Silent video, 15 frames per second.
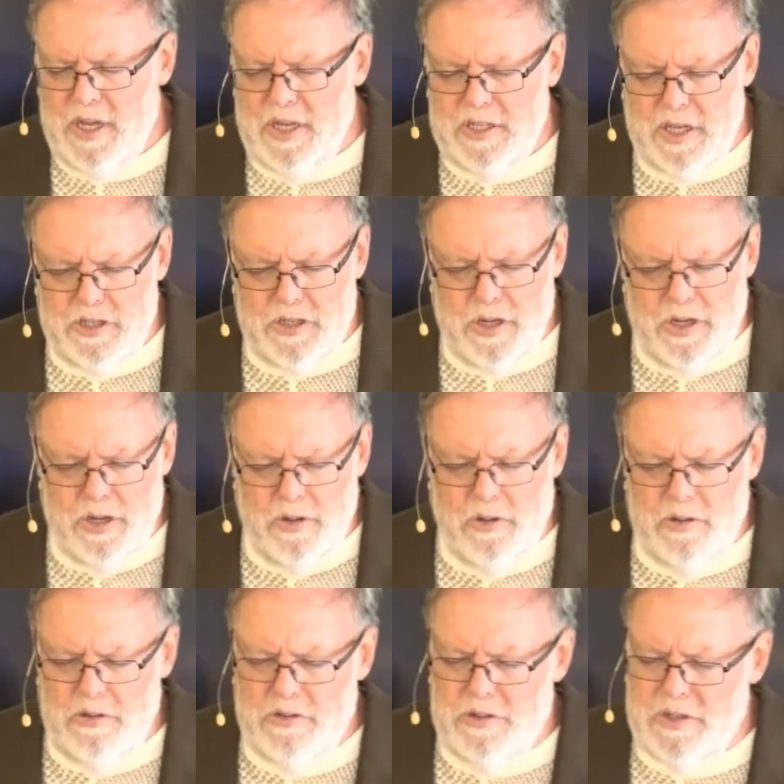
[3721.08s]
shouldn't do, and
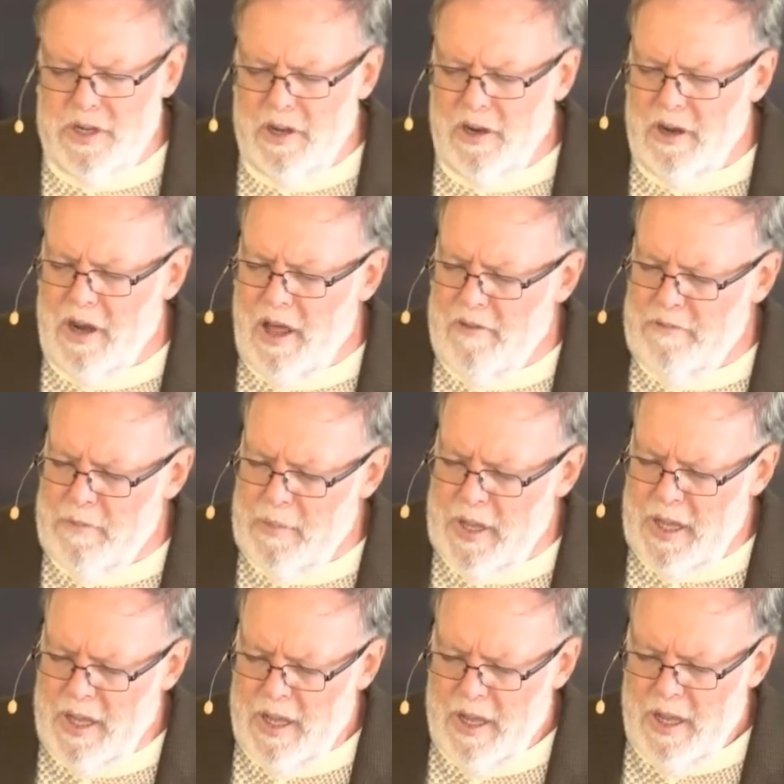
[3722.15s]
you still loved me
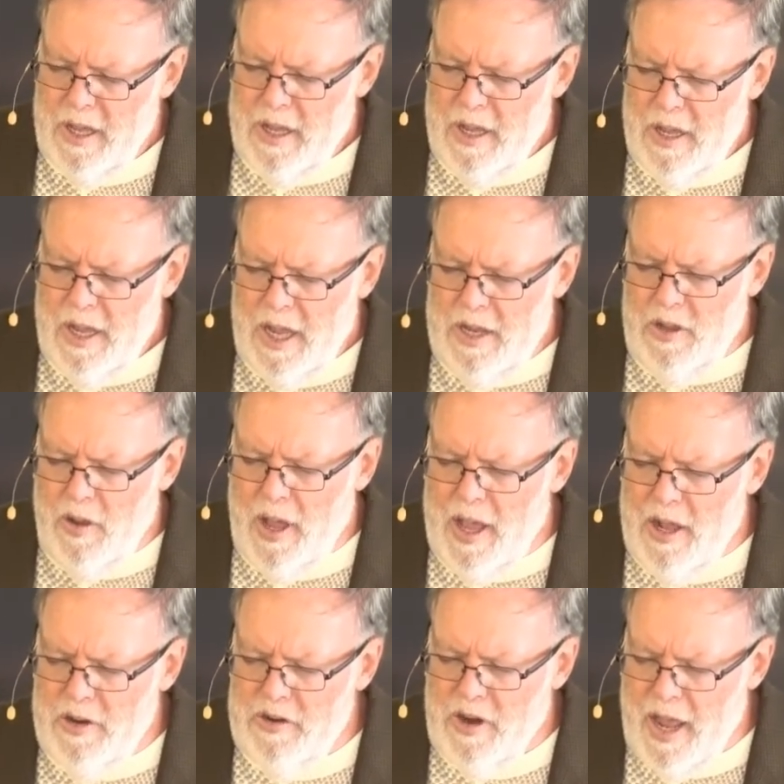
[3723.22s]
and you
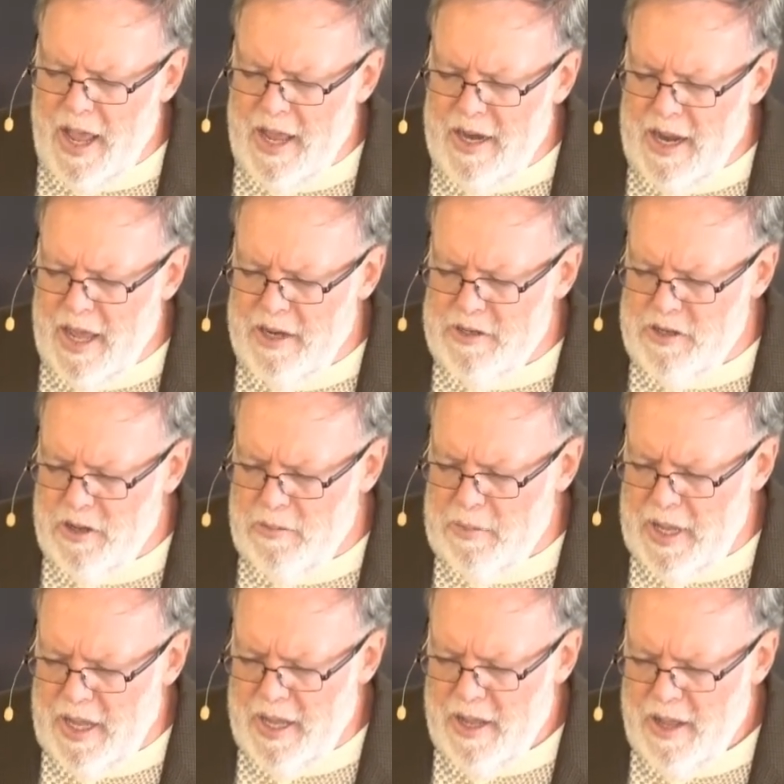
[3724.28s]
held your hand out to me.
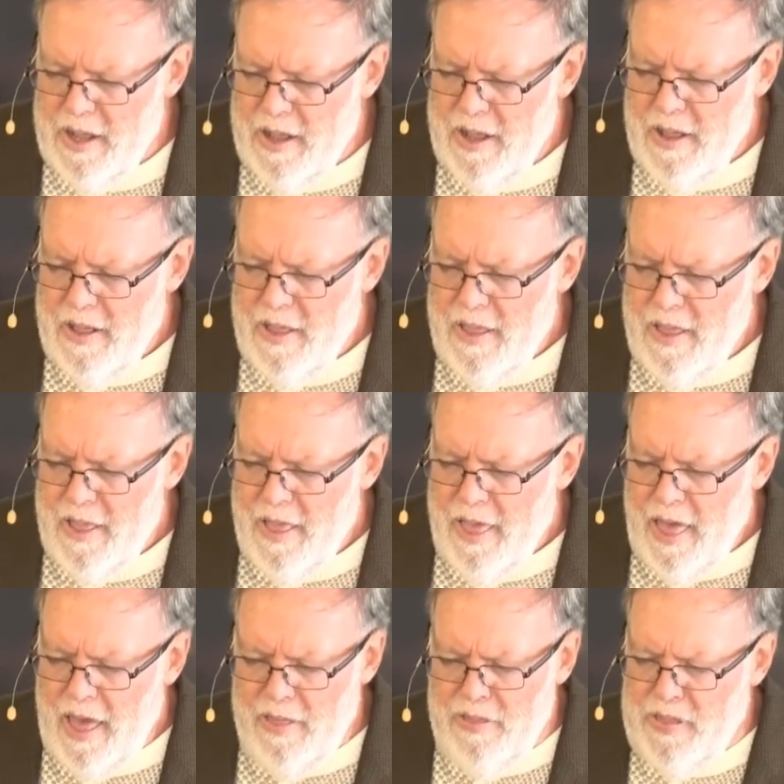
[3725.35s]

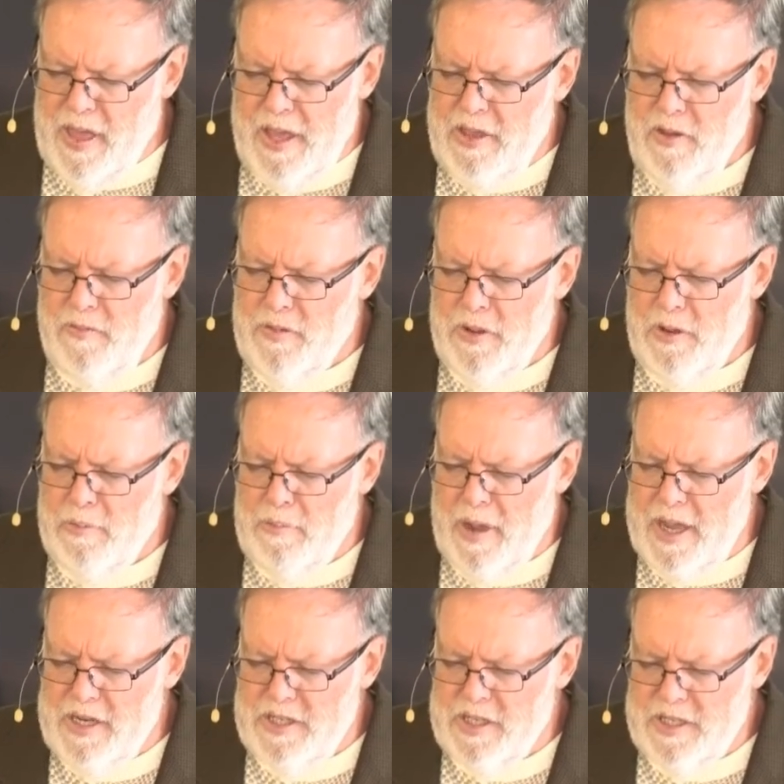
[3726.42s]
I thank you for your
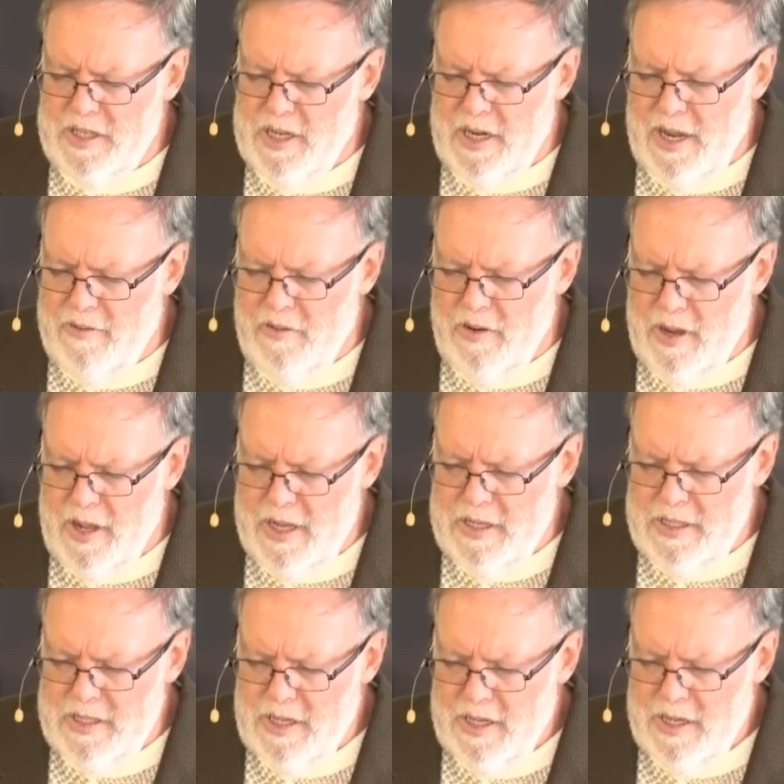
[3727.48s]
patience that never
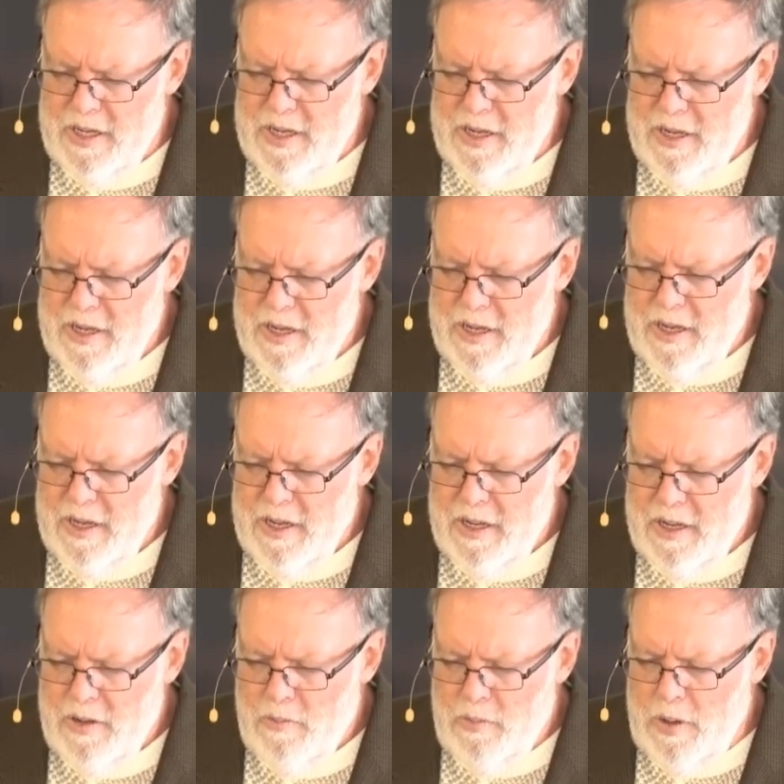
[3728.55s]
ends.
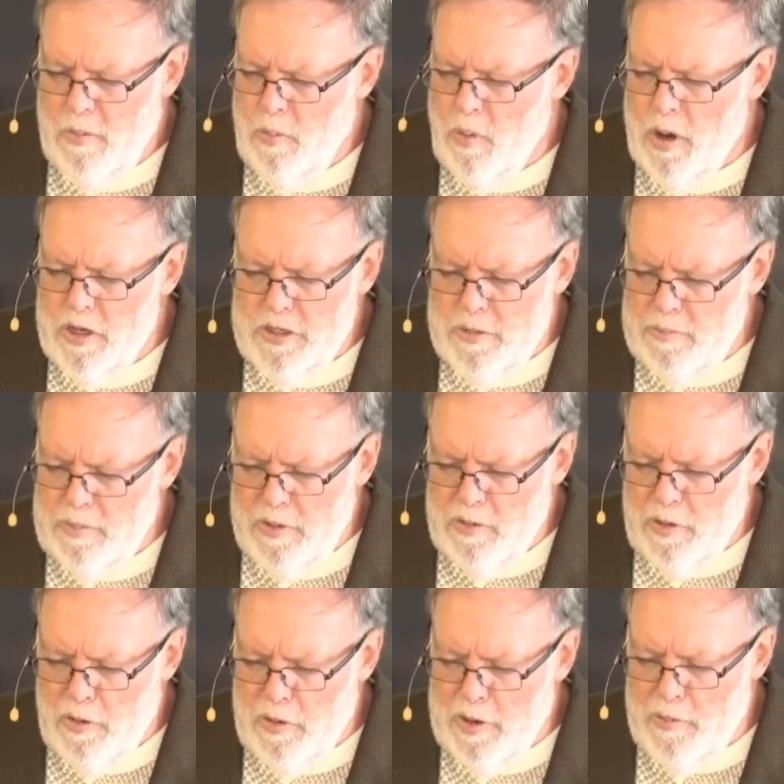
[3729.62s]
We worship you,
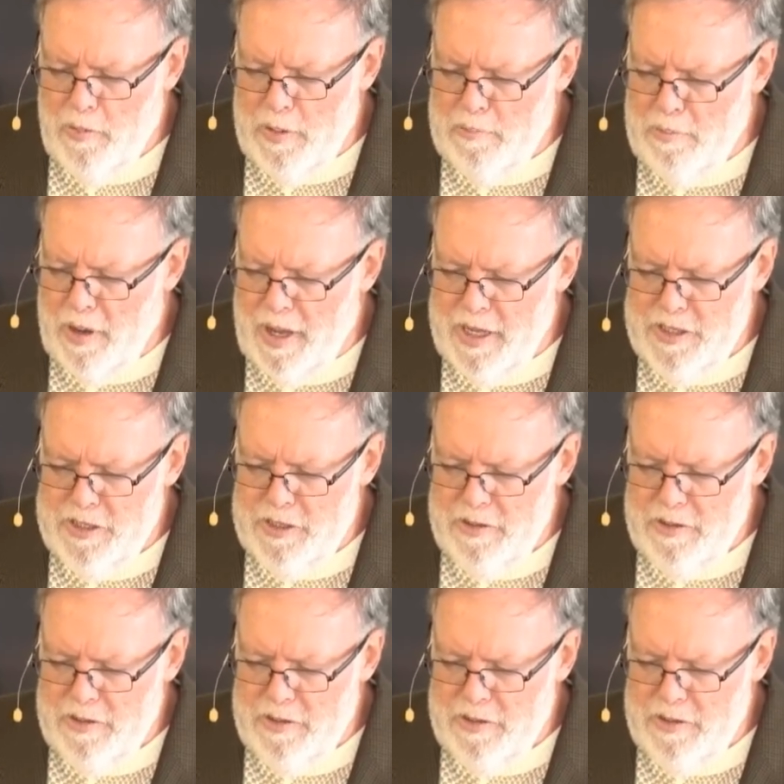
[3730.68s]
Lord, and we bless you.